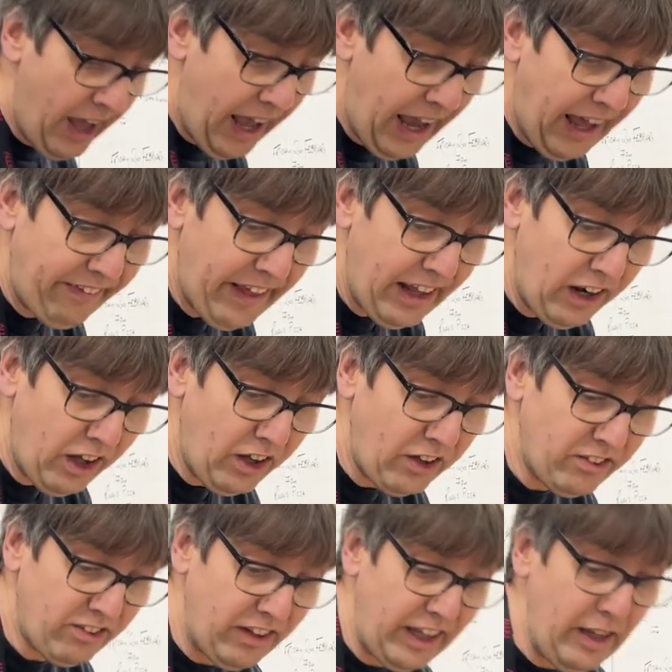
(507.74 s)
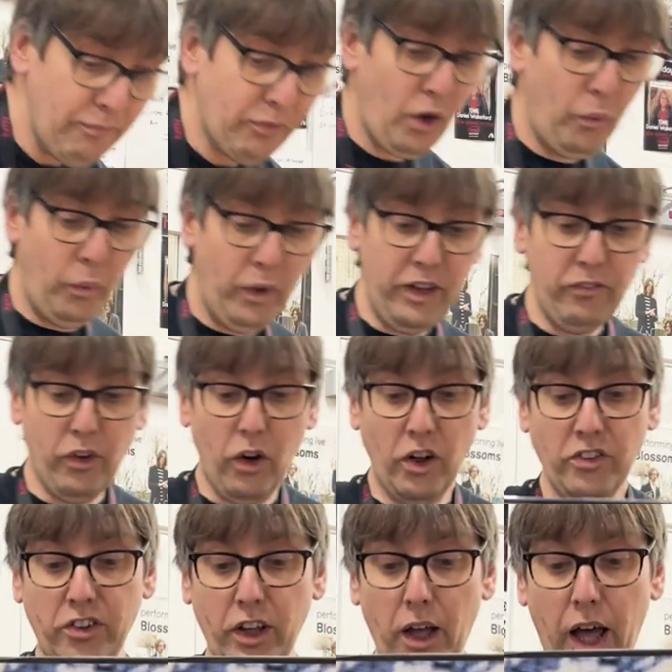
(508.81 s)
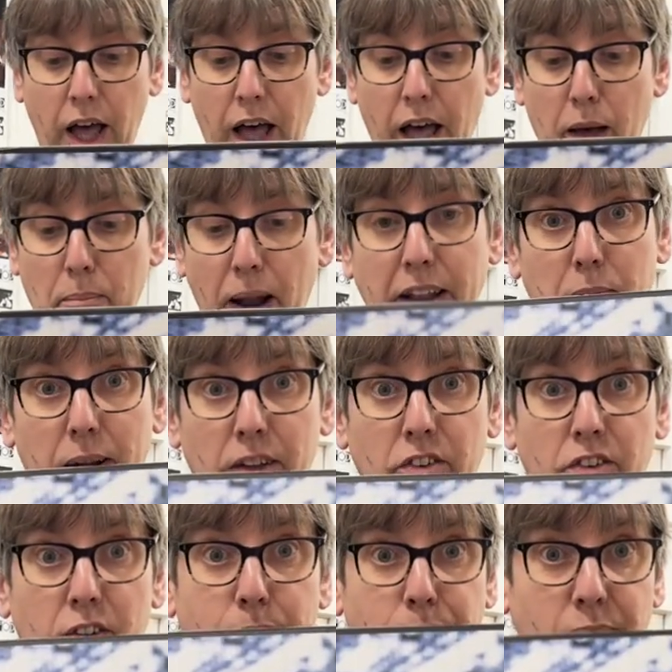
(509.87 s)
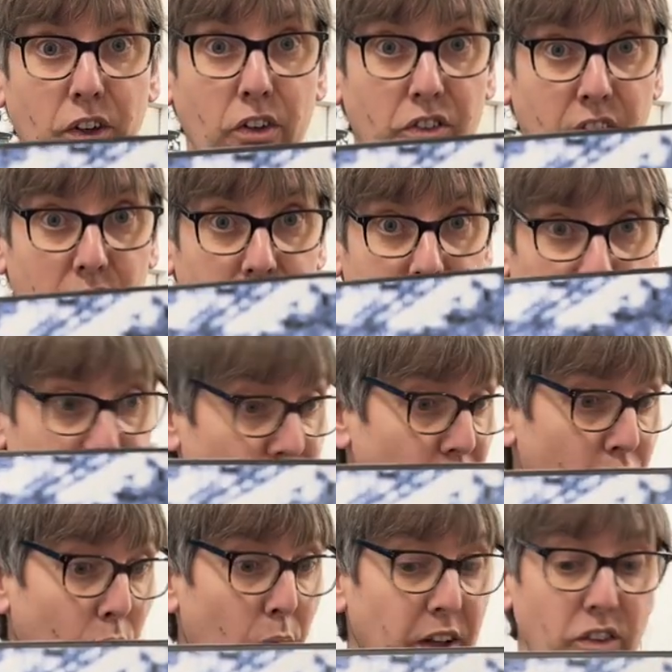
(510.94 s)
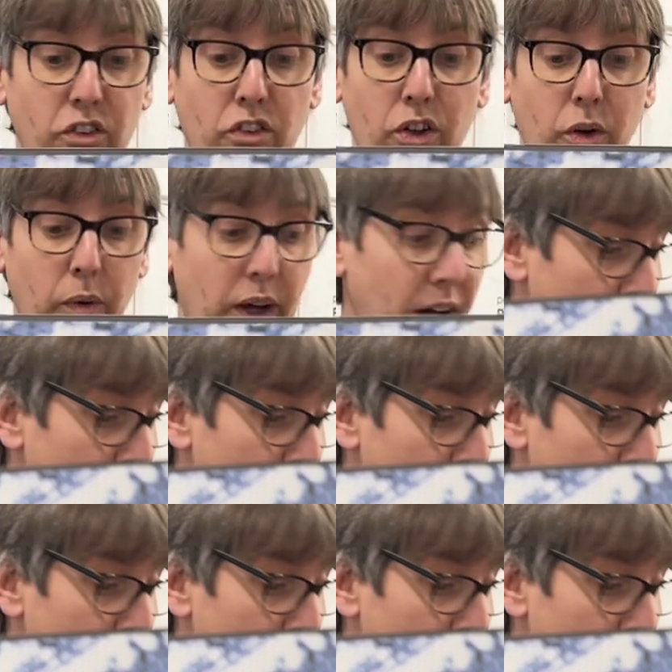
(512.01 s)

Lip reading: And then lastly, we've got Blunderbuss. So that's a good one to